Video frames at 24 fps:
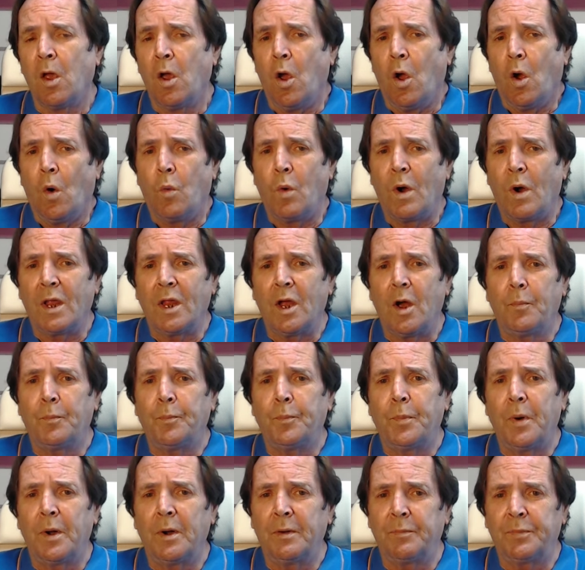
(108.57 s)
While our
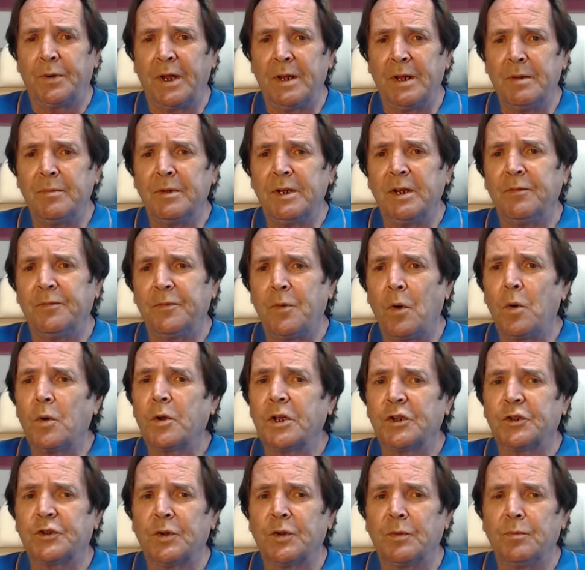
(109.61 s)
primary
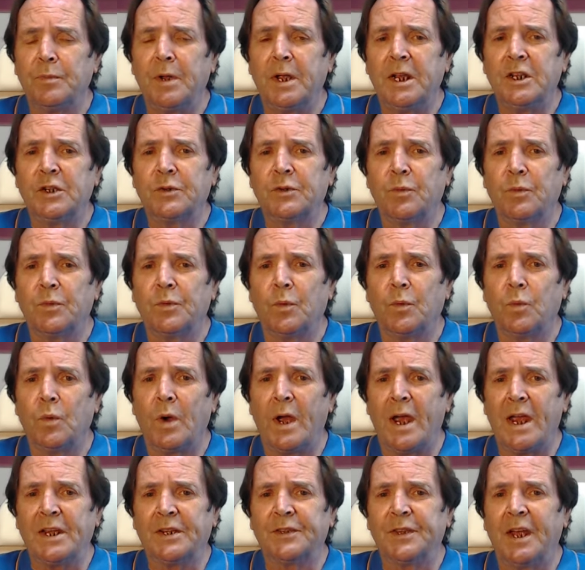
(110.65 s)
focus remains with the
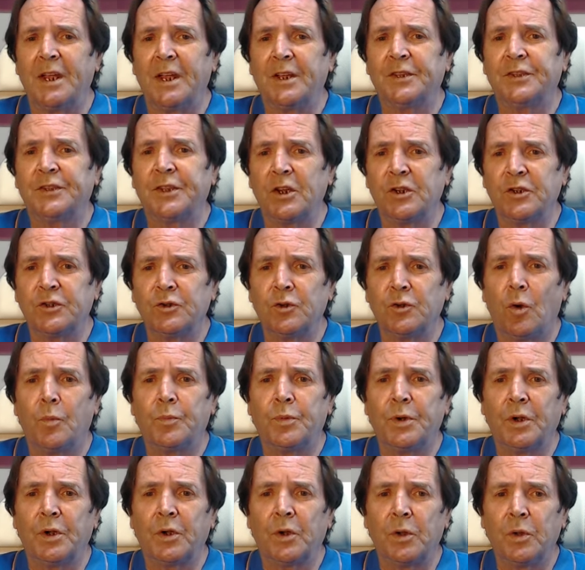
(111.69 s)
West, that does not
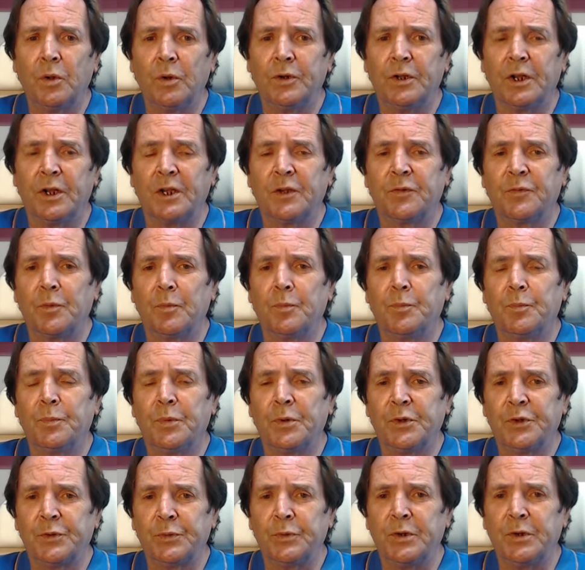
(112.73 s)
preclude us from
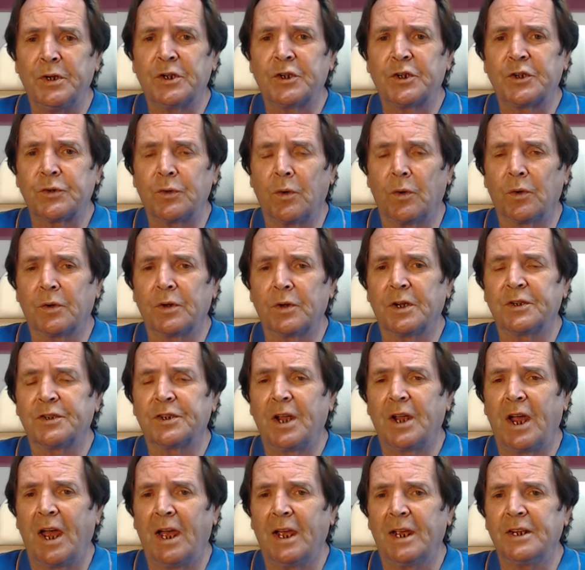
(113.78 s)
pursuing stronger
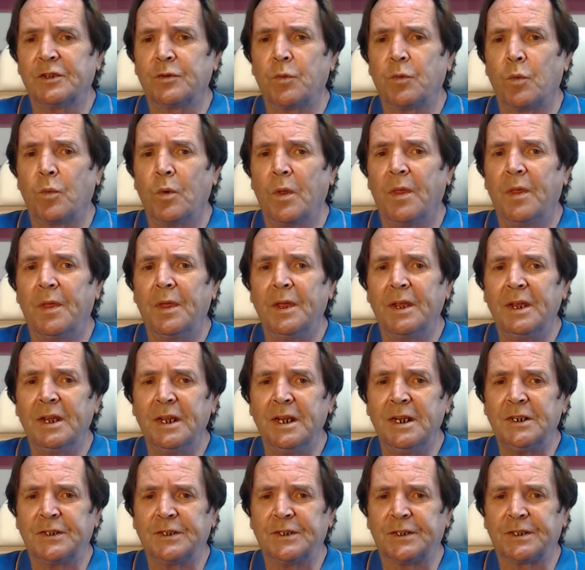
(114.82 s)
ties with the
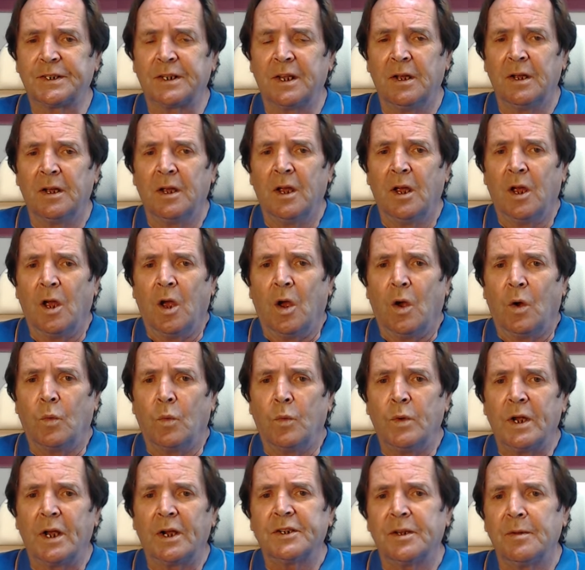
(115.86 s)
East.
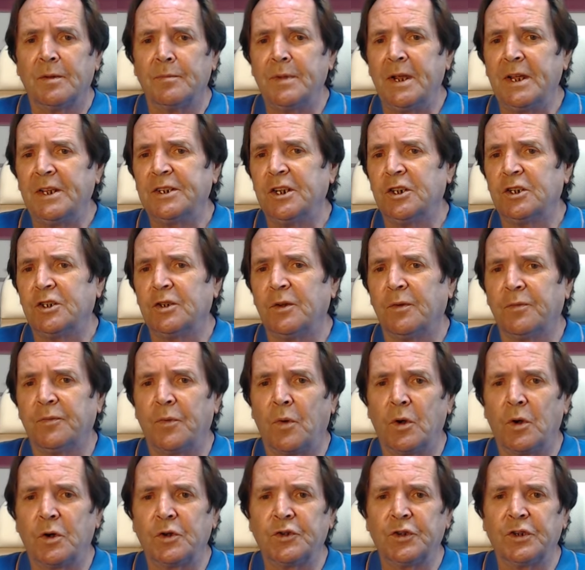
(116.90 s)
We are committed to
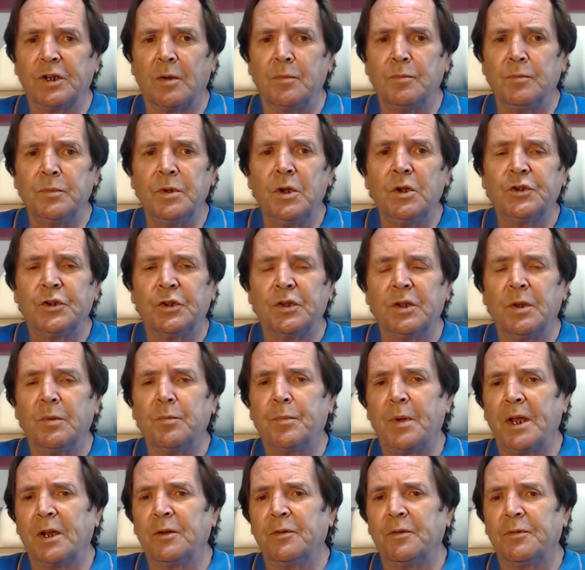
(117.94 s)
forging a mutually
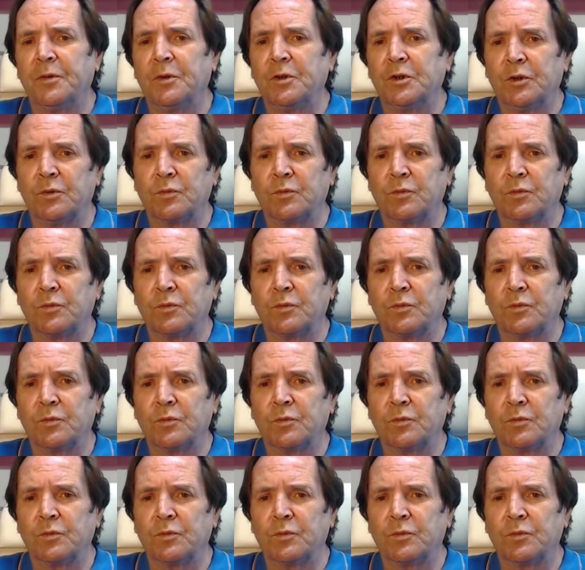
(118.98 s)
beneficial